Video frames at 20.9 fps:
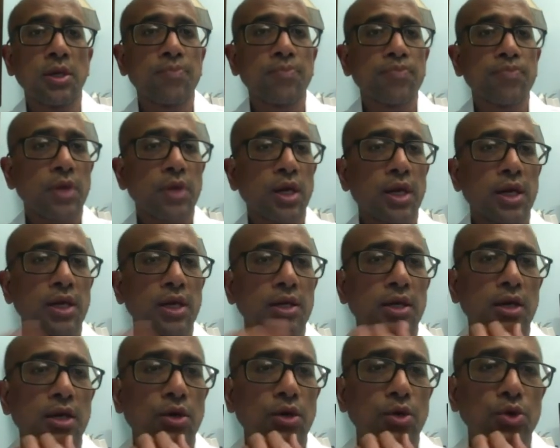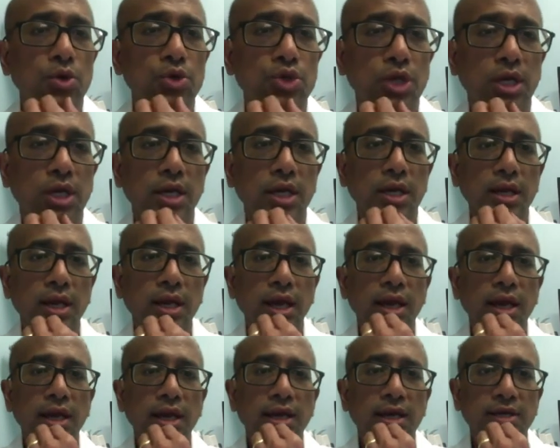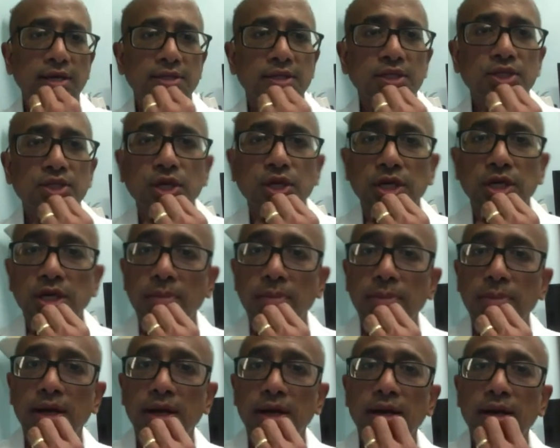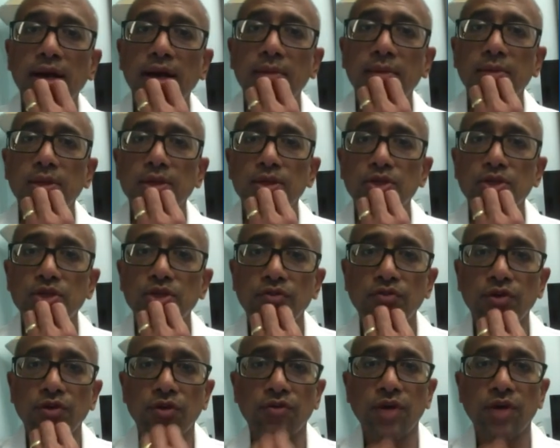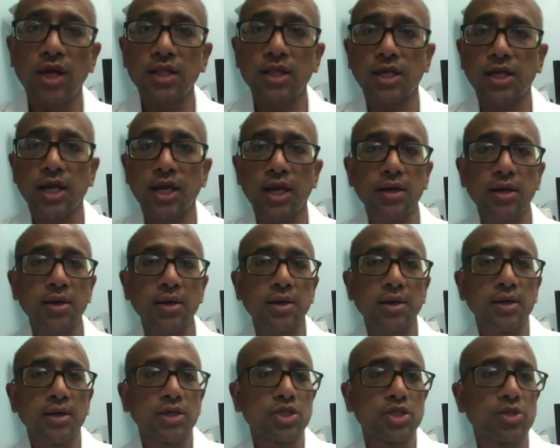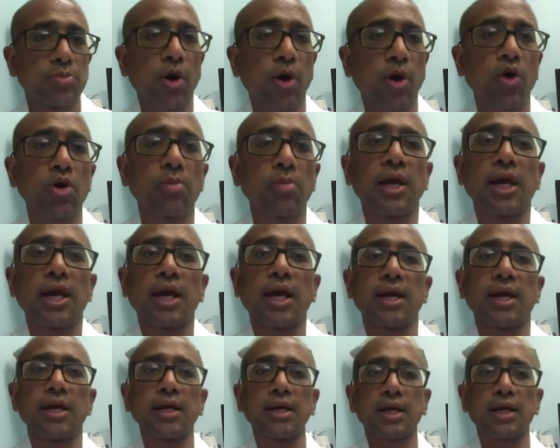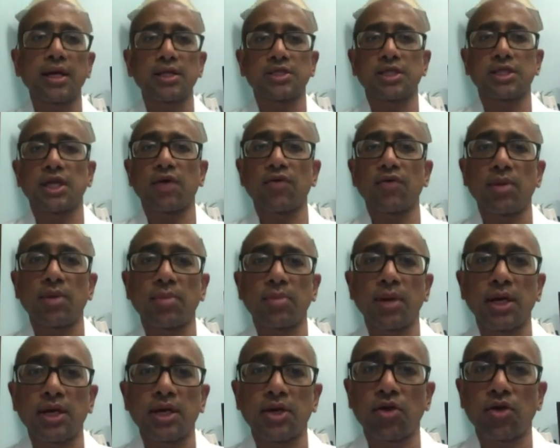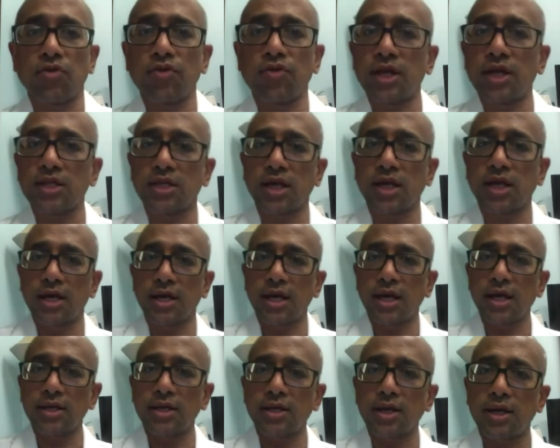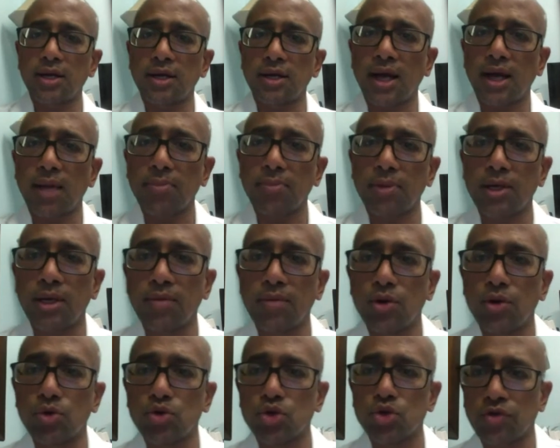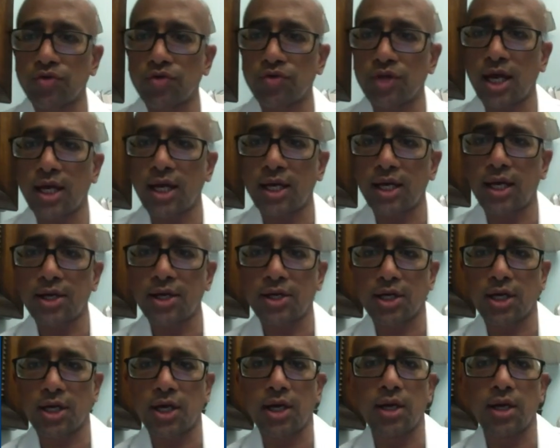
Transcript: In conclusion, AI has initiated a paradigm in the shift of healthcare. It's powered by an increase in availability of healthcare data and rapid evolution of the analytical